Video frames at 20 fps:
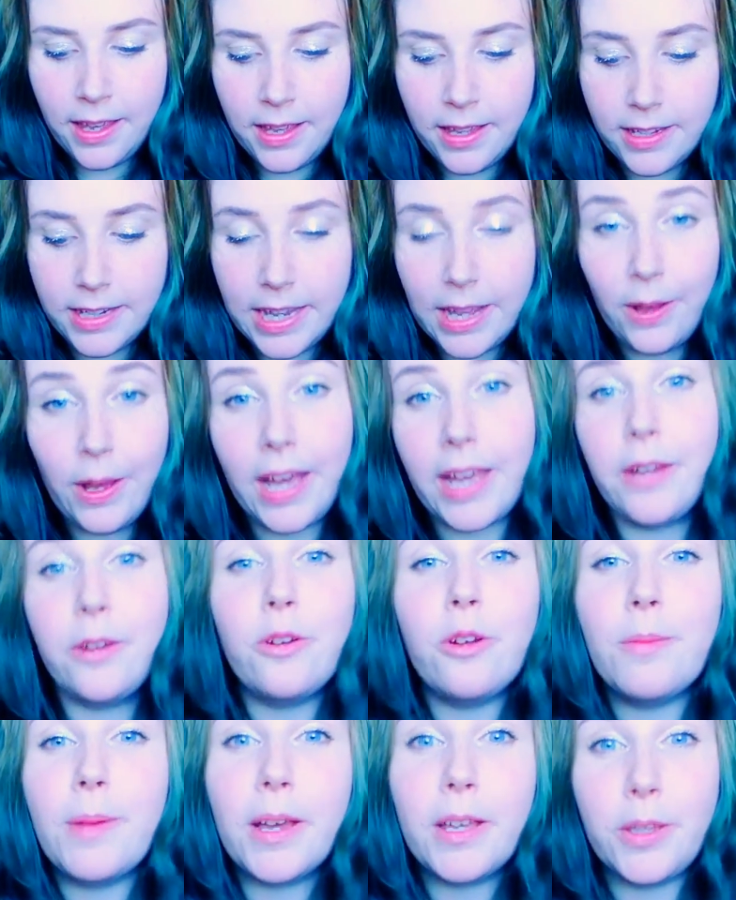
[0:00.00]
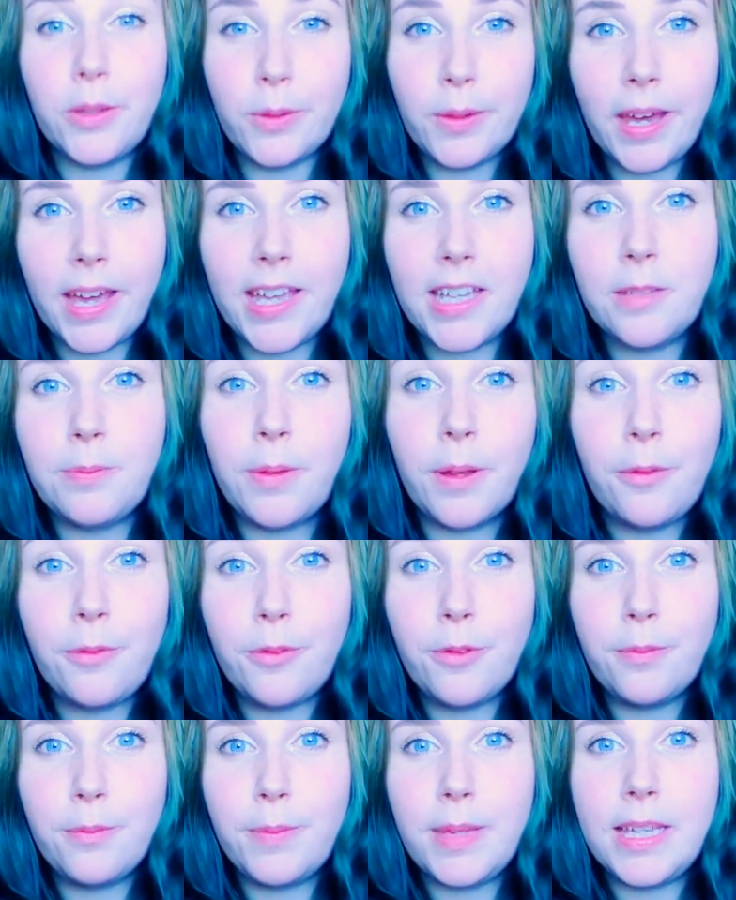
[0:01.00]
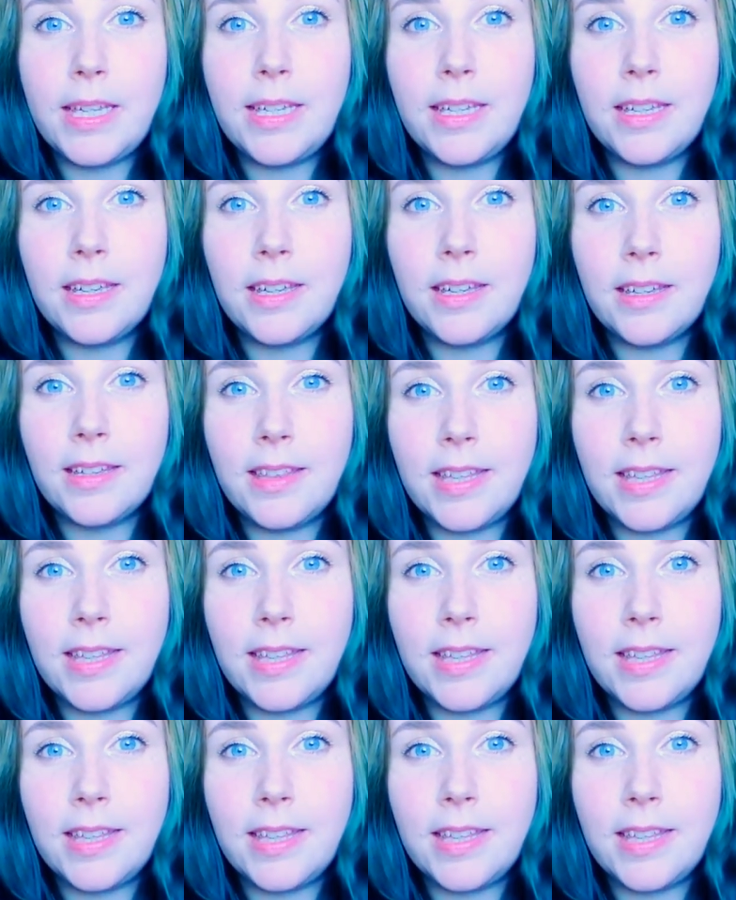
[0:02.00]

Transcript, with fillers: Now, I don't know about you guys, but for me,